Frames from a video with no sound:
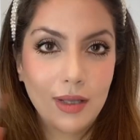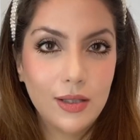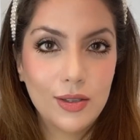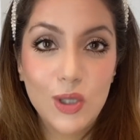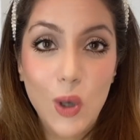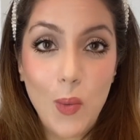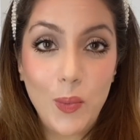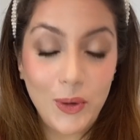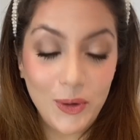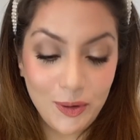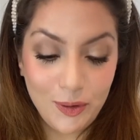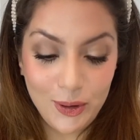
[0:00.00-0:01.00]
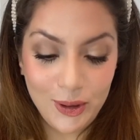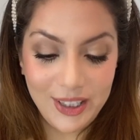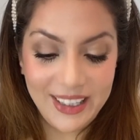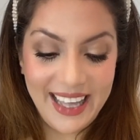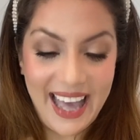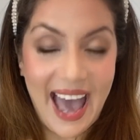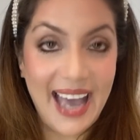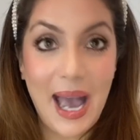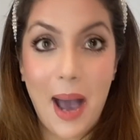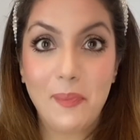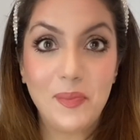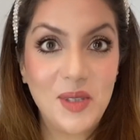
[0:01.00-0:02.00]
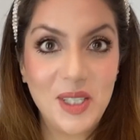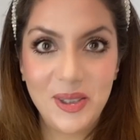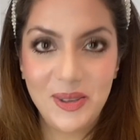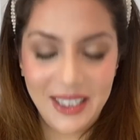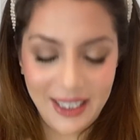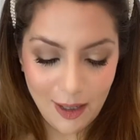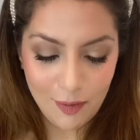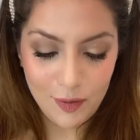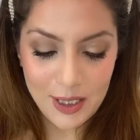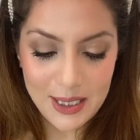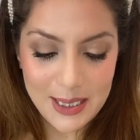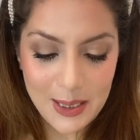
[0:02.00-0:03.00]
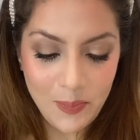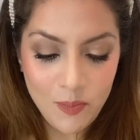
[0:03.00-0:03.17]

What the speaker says: So beautiful. I absolutely love this.